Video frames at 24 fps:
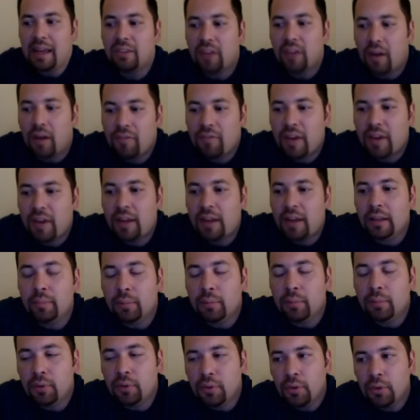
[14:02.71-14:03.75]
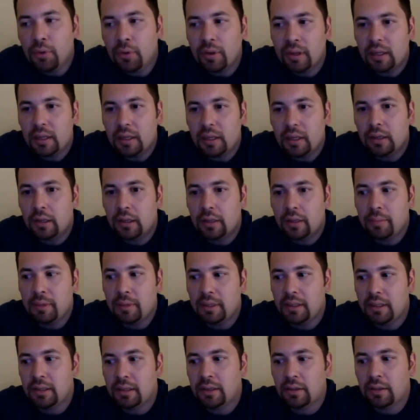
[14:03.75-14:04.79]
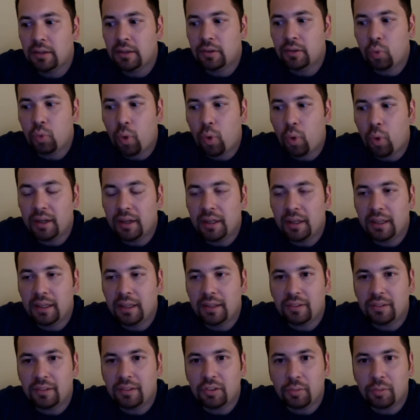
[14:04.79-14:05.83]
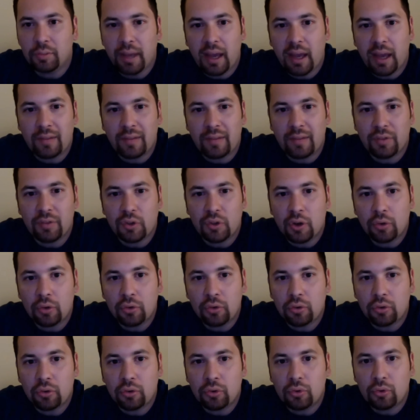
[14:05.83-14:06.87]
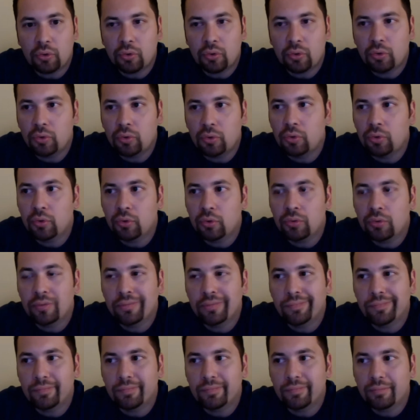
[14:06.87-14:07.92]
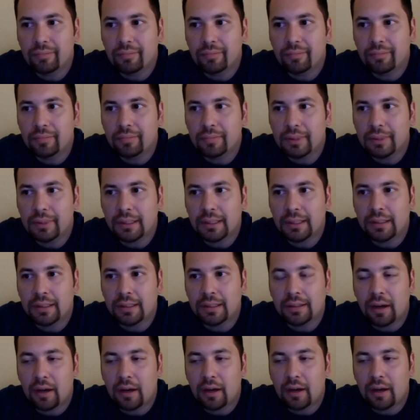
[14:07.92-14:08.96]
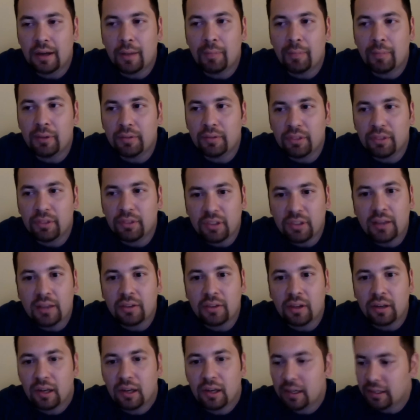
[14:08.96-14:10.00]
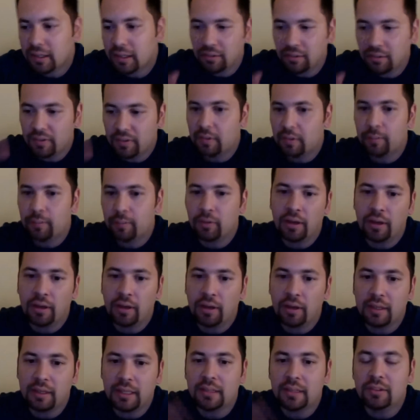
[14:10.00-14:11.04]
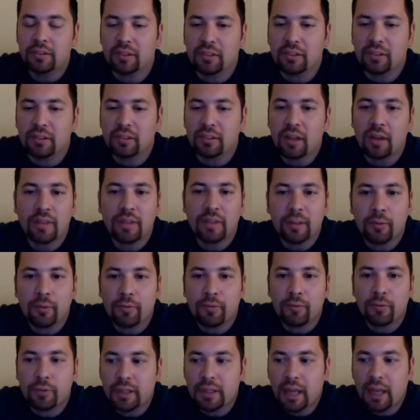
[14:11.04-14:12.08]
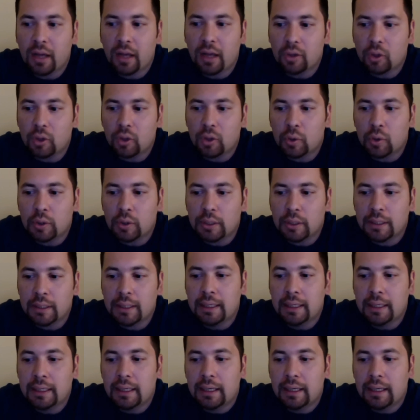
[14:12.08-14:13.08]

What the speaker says: It's available in limited quantities in Japan. If you go to like a couple of sites online, it's available on disc. It's not available for download.